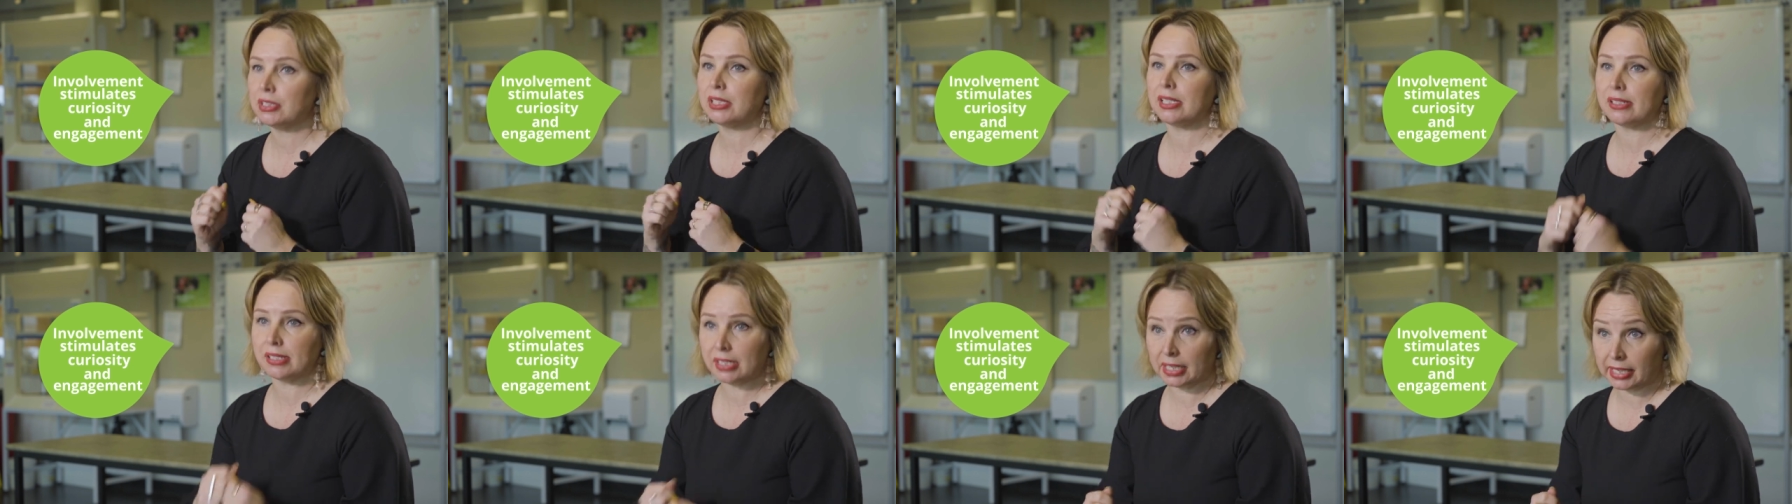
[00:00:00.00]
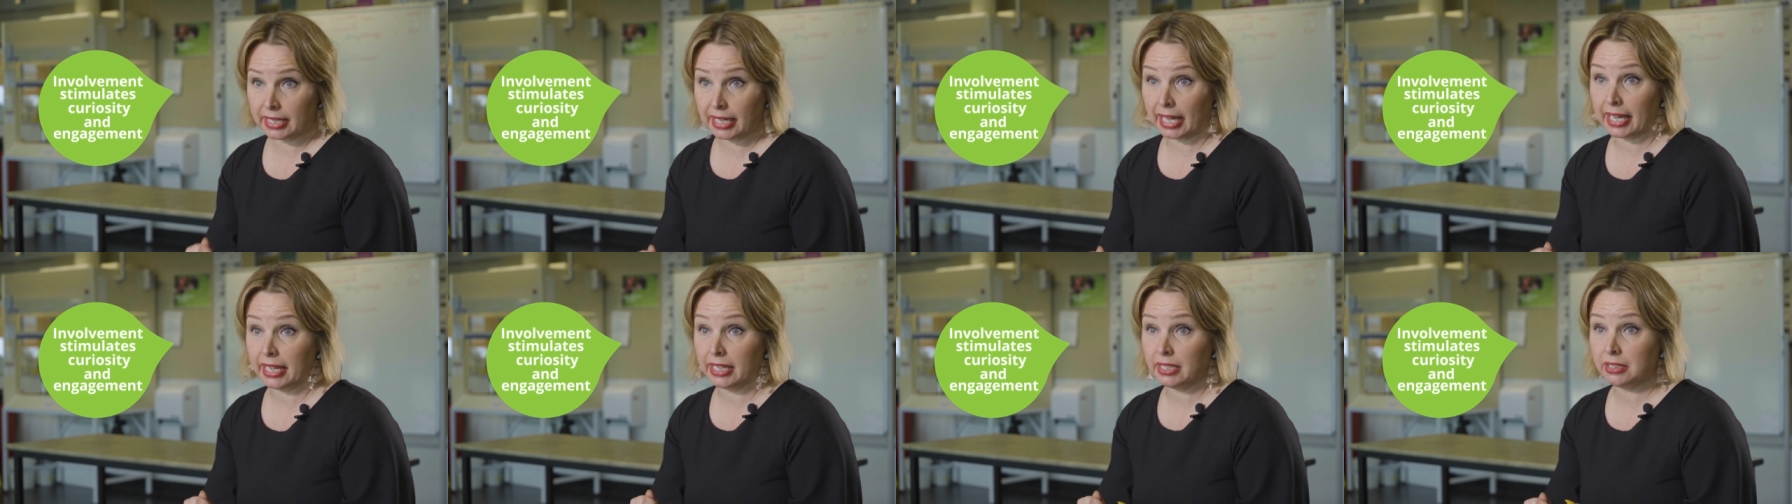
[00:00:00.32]
is
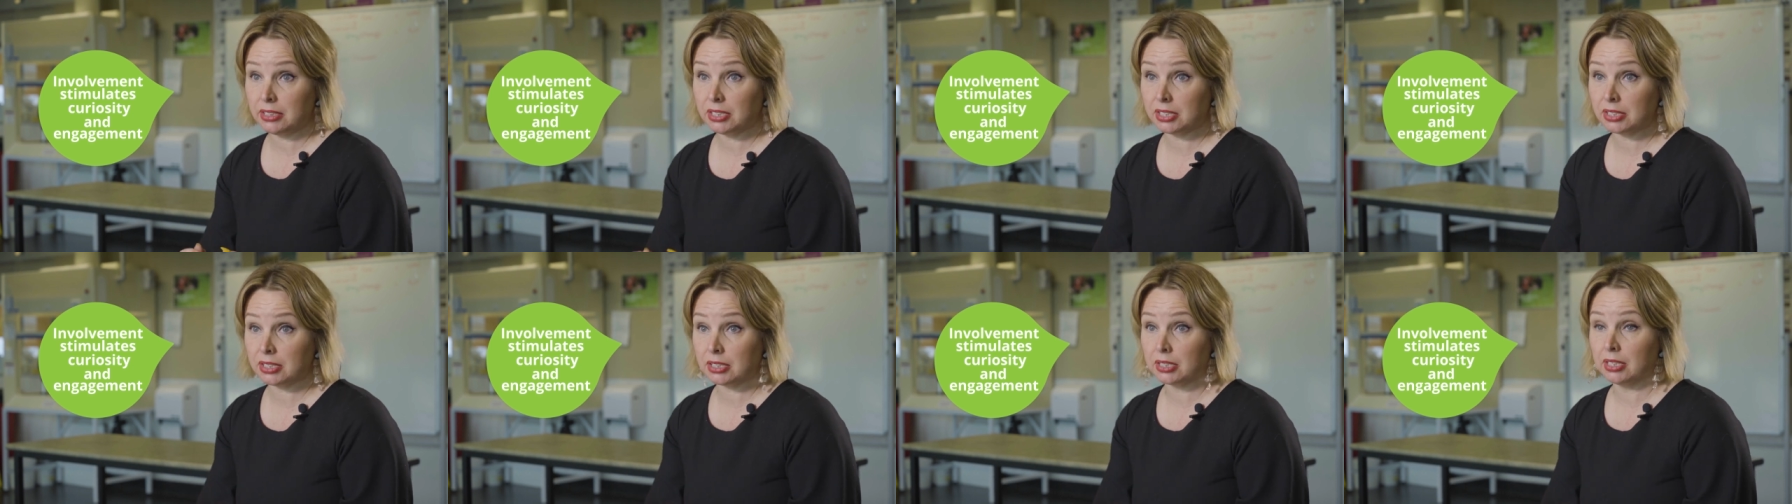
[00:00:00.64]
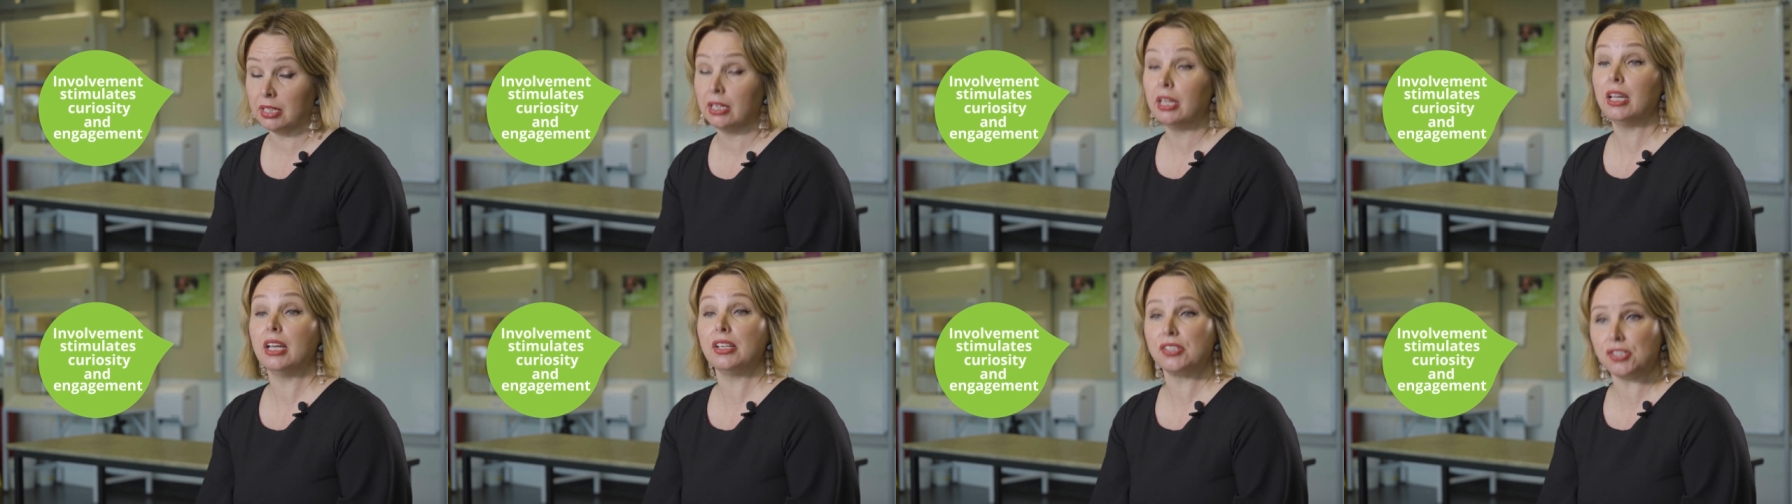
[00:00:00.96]
engaged,
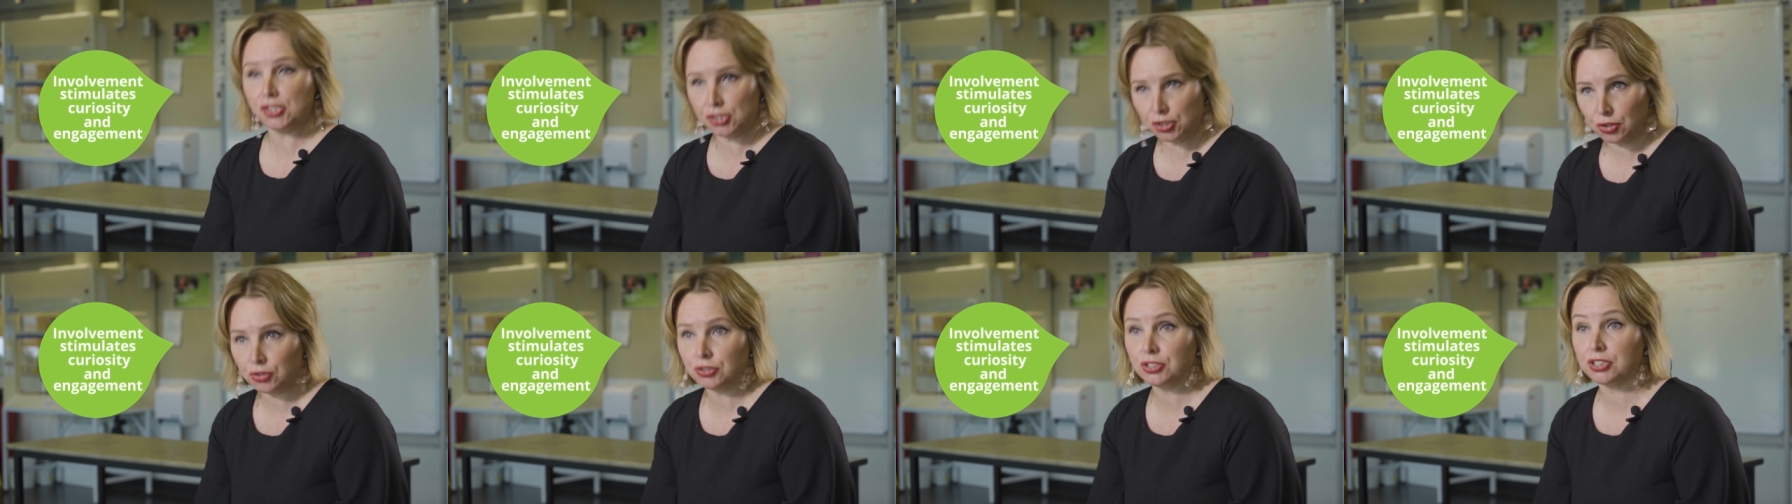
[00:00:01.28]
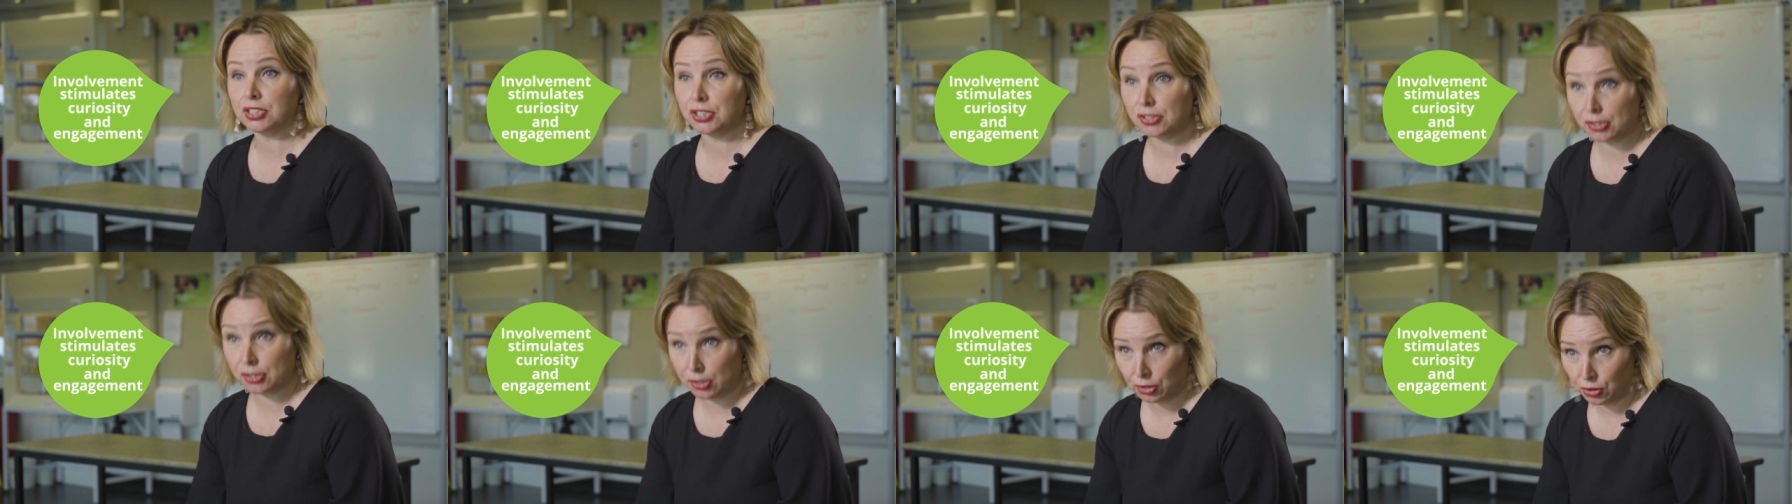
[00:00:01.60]
a student
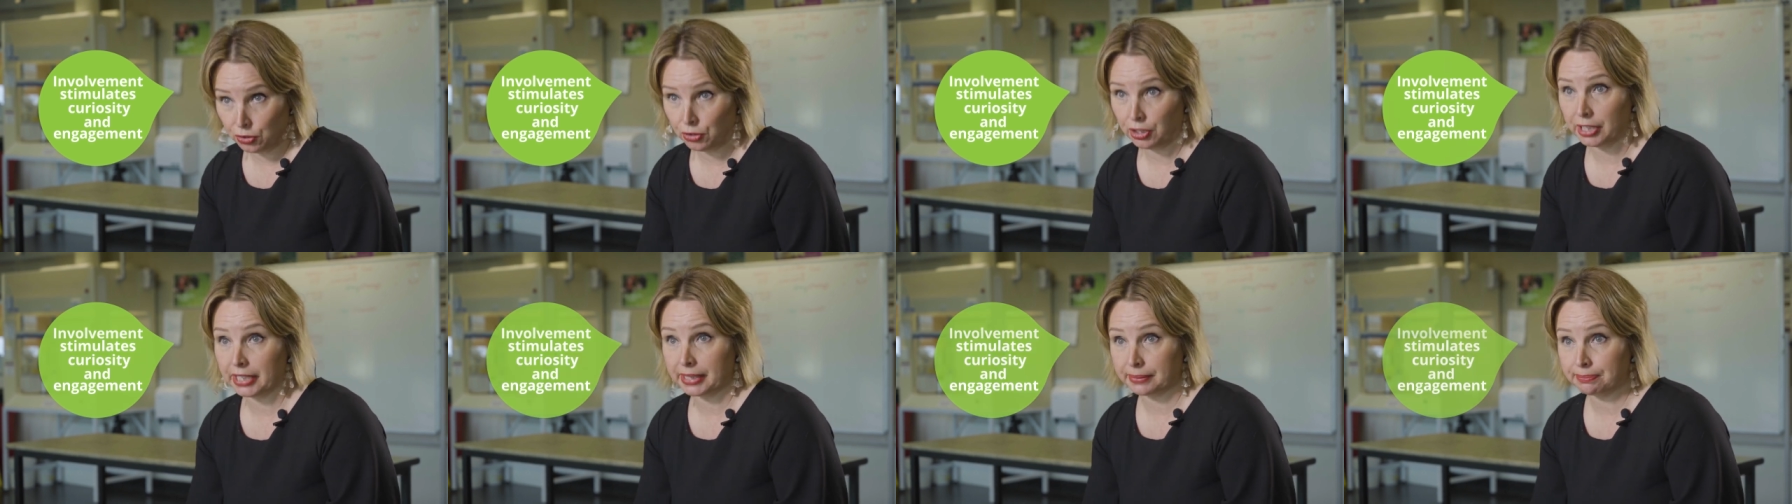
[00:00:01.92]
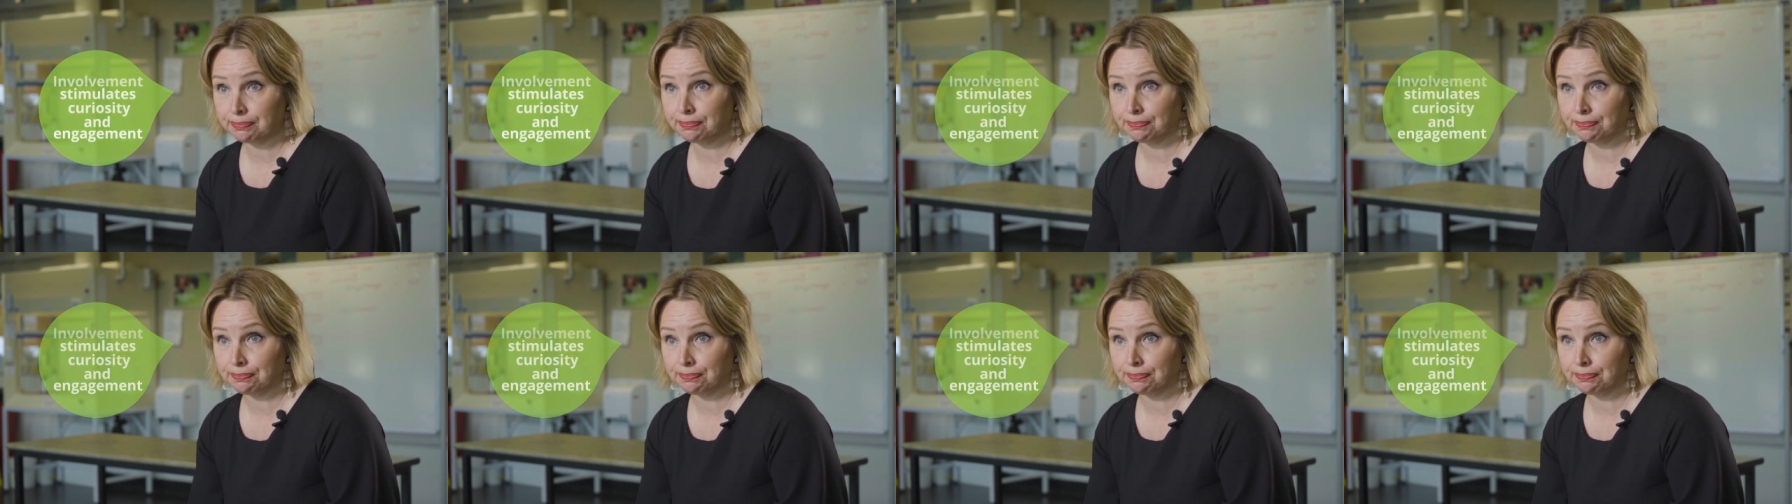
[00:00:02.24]
is learning.